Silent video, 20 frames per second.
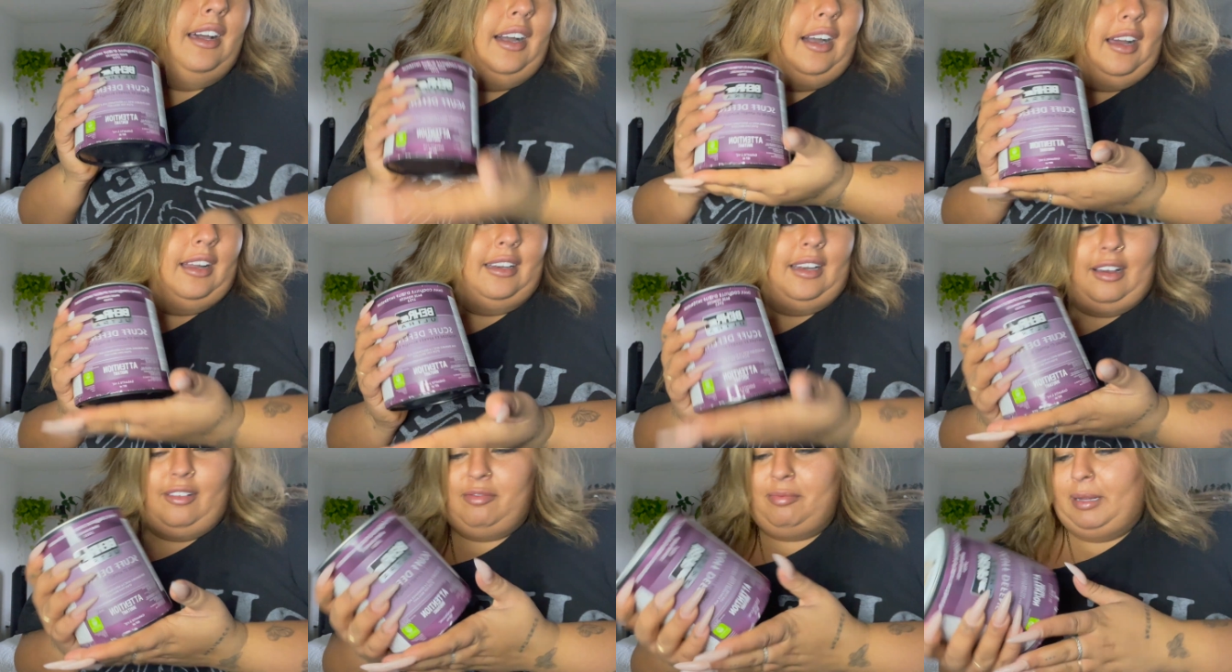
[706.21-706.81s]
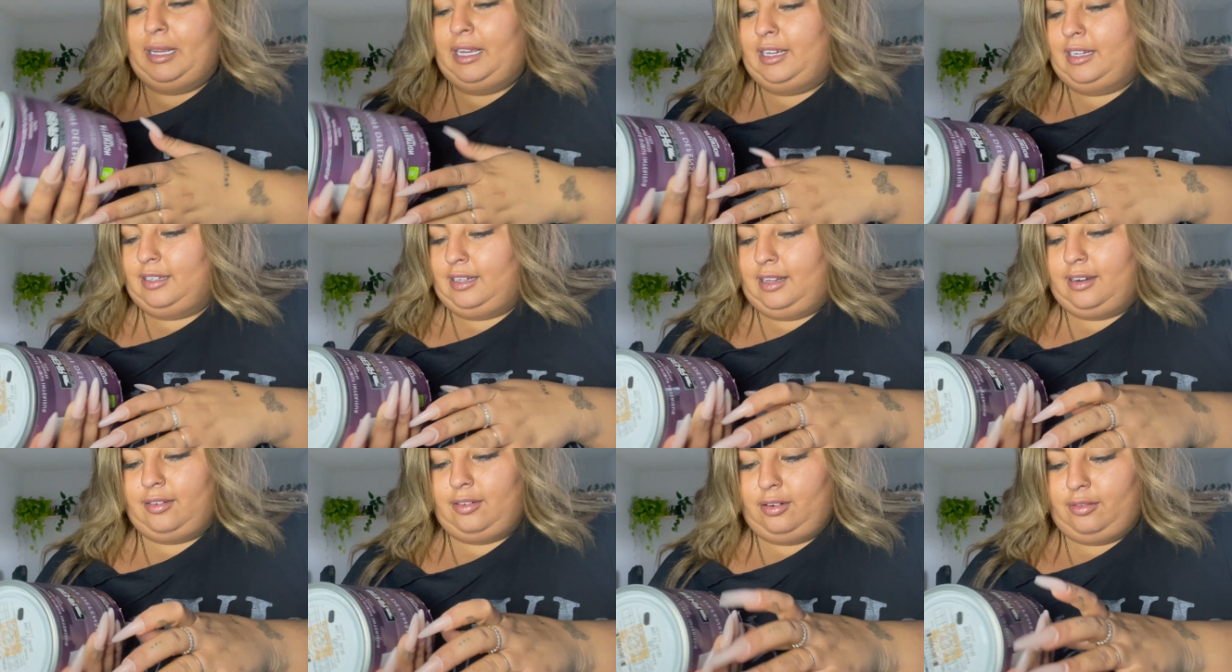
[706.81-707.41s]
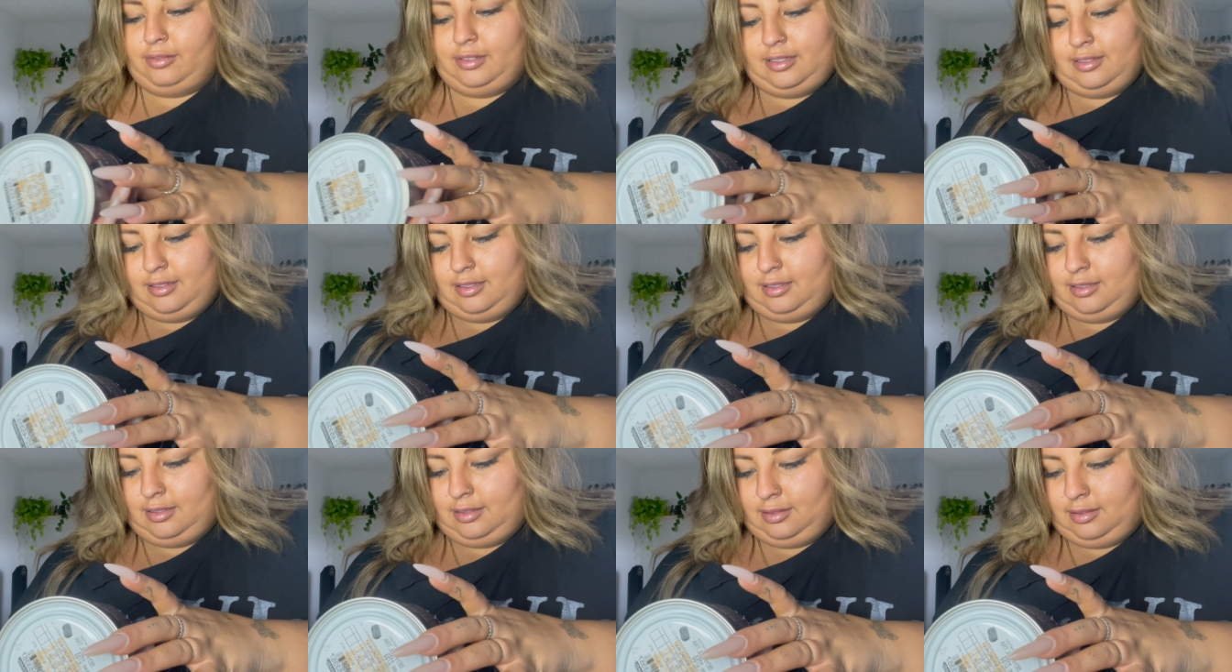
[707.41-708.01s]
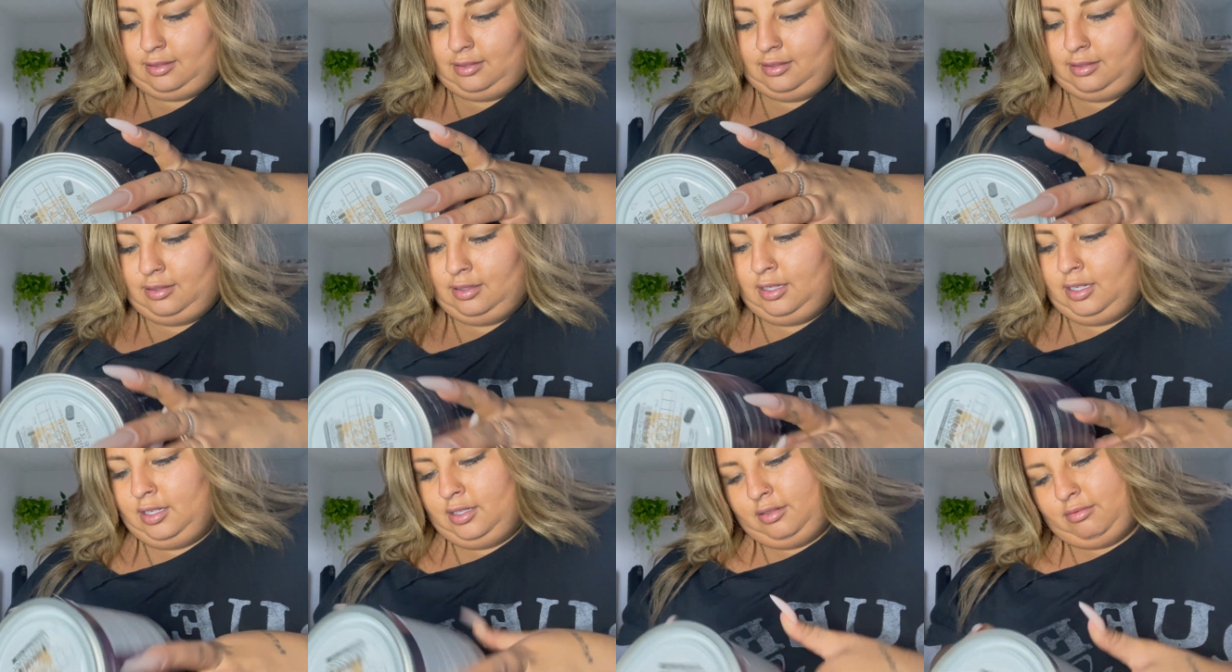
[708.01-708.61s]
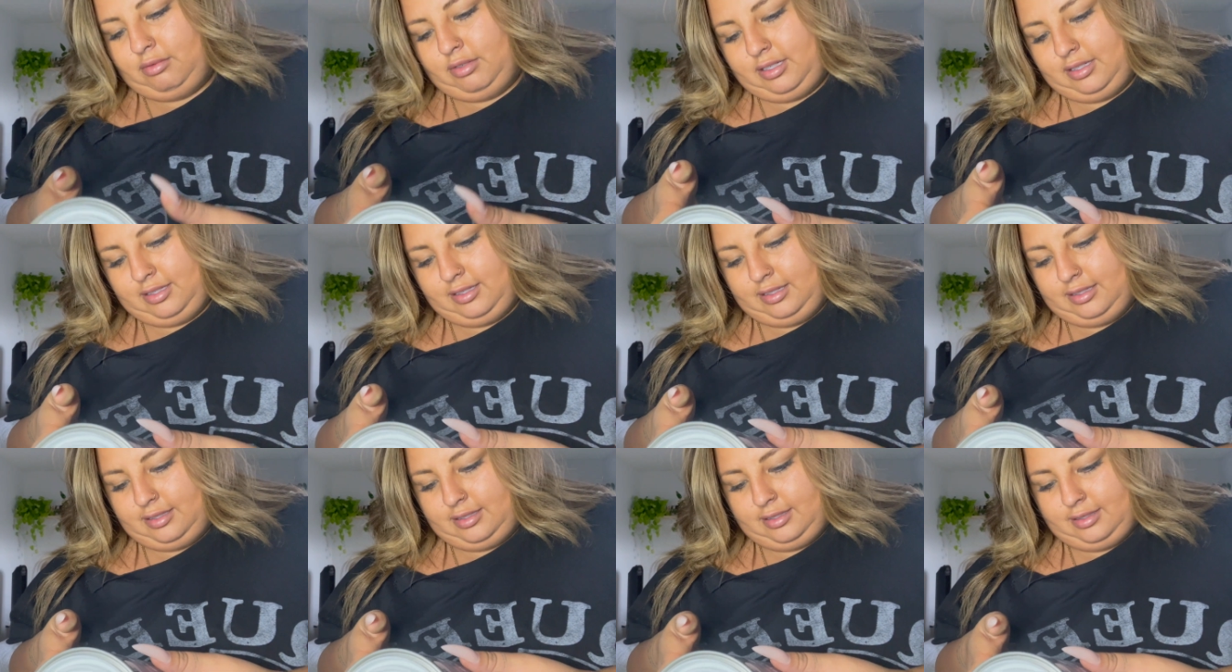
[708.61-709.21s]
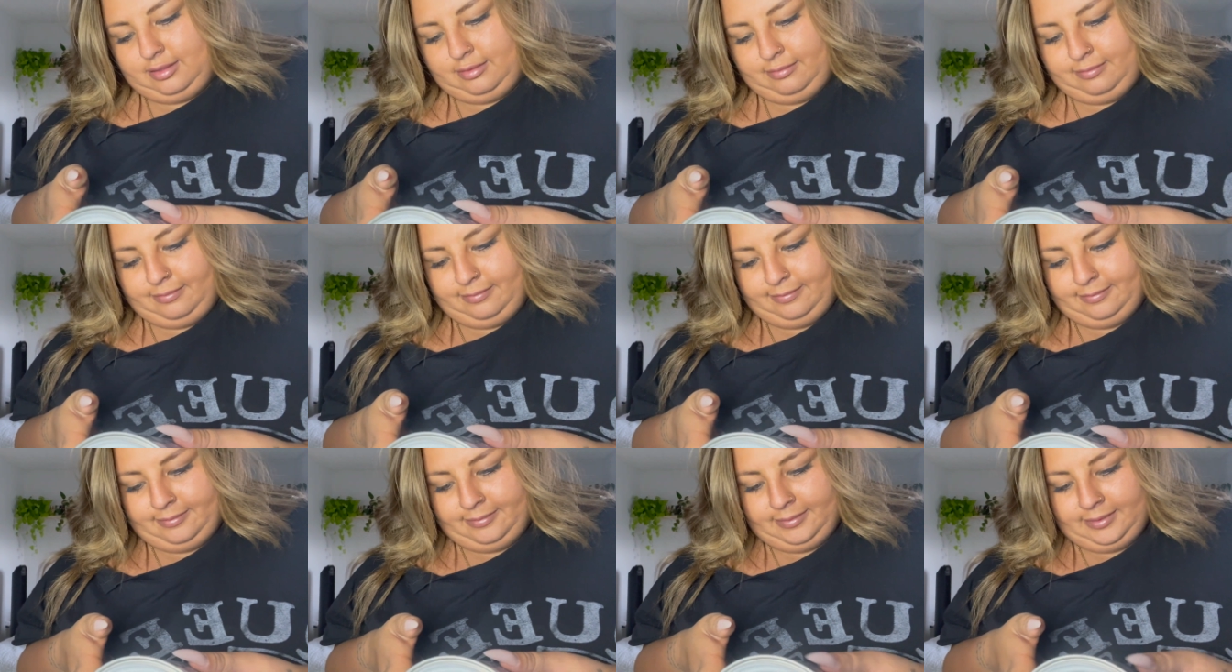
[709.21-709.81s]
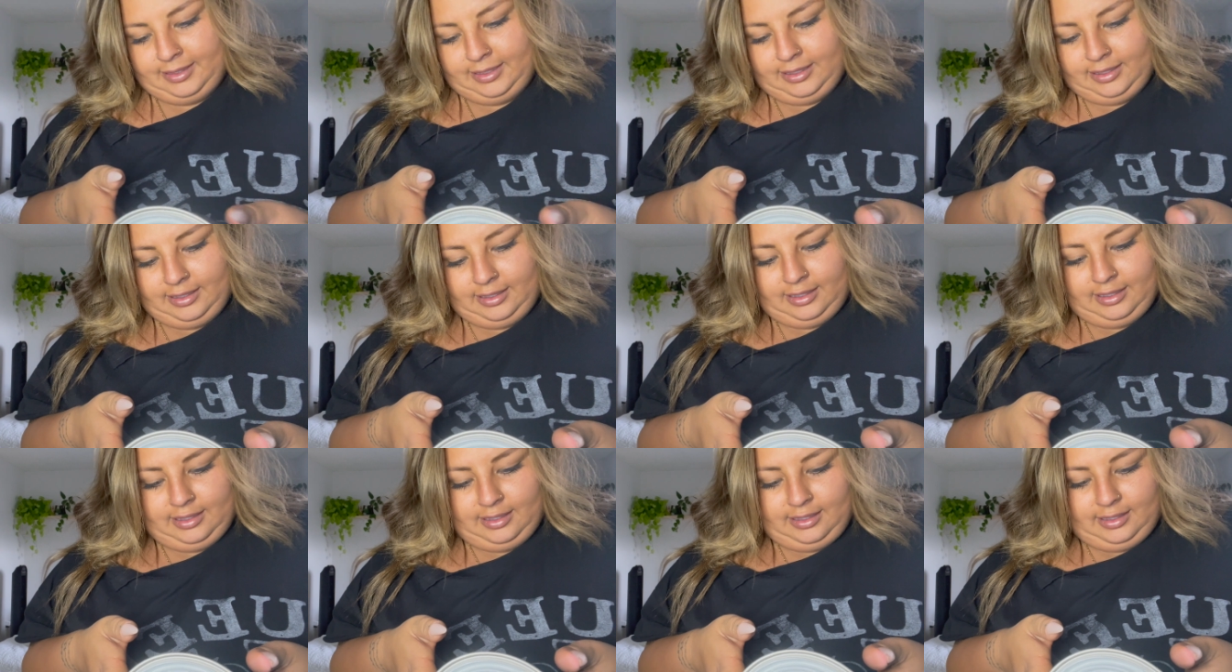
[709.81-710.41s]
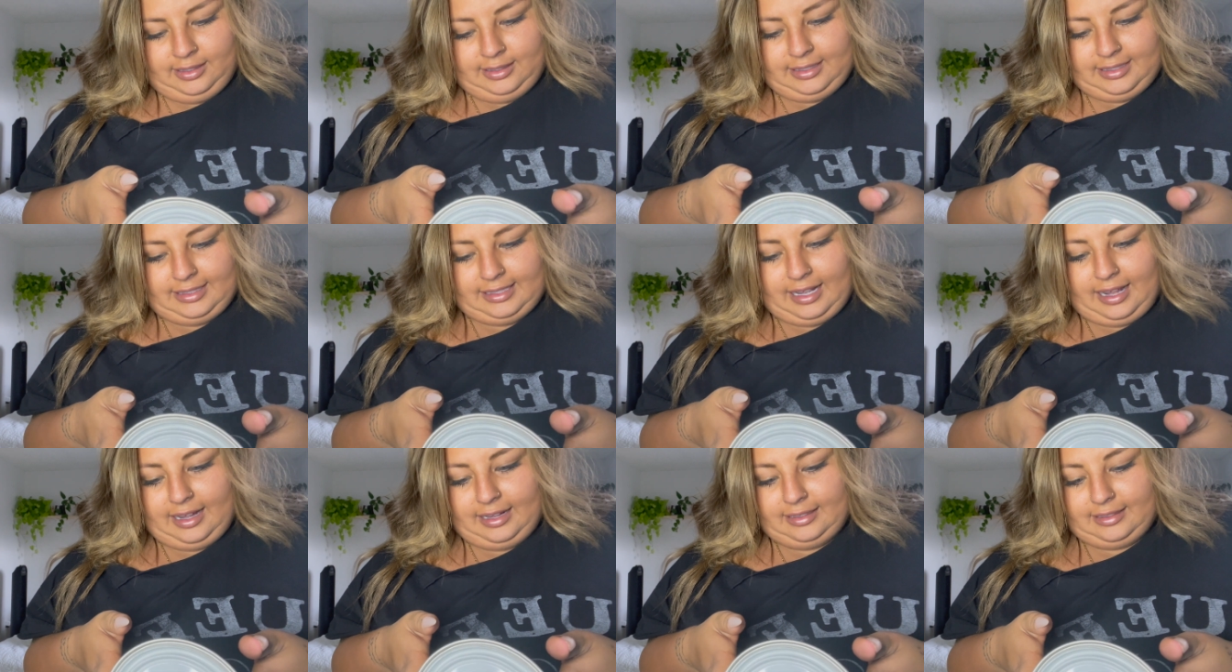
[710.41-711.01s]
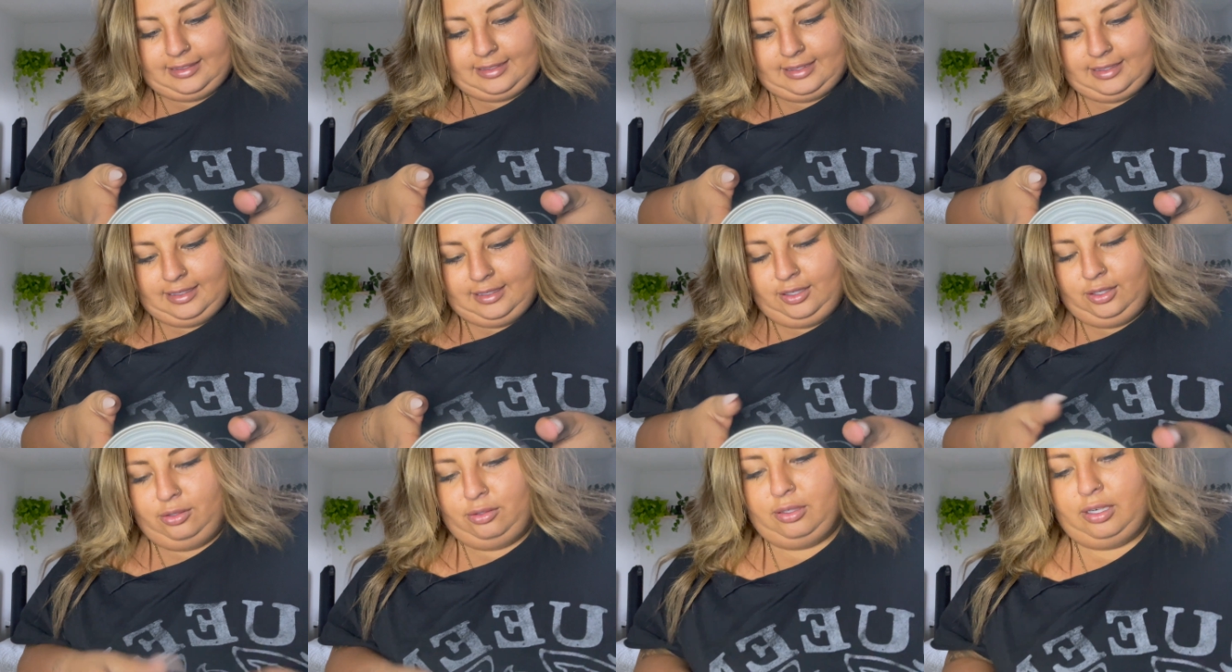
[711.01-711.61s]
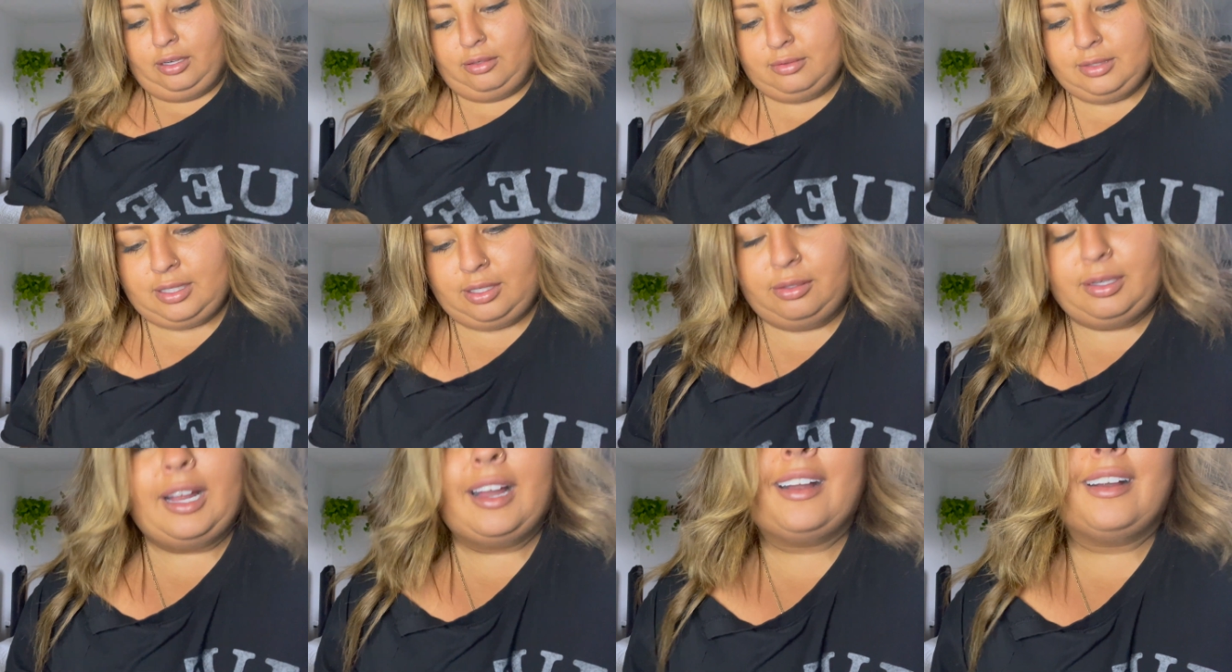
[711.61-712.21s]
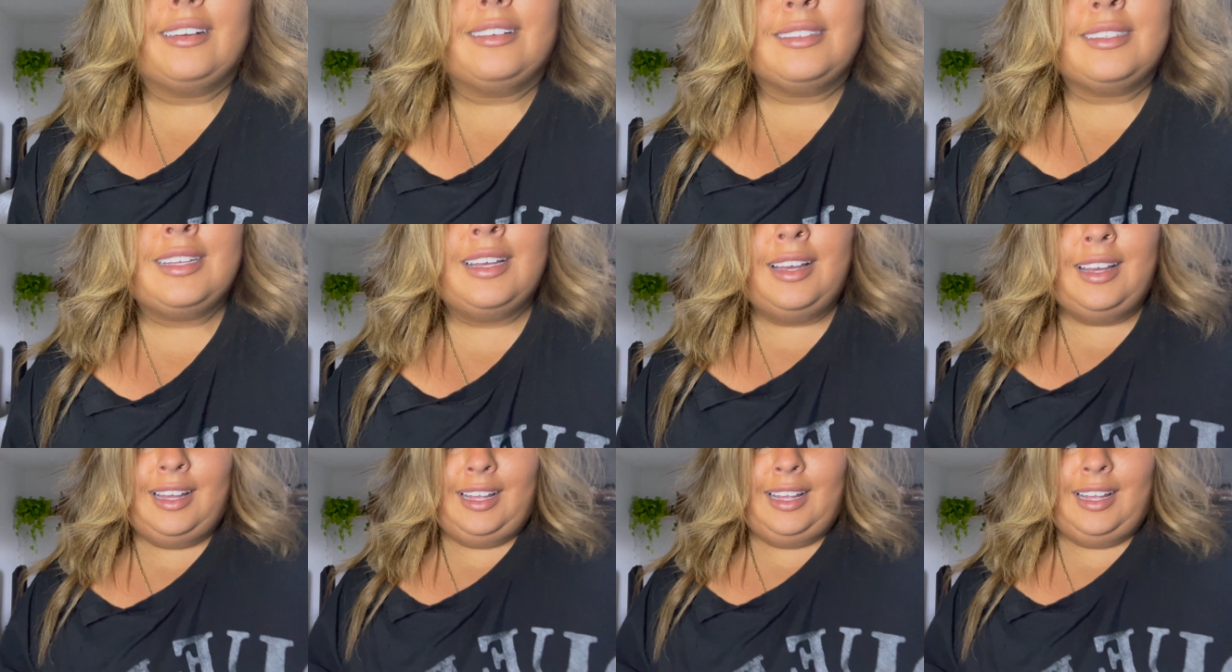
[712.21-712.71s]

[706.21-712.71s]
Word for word: enough paint. I don't know if this is a, what is this size? Who knows? Who cares?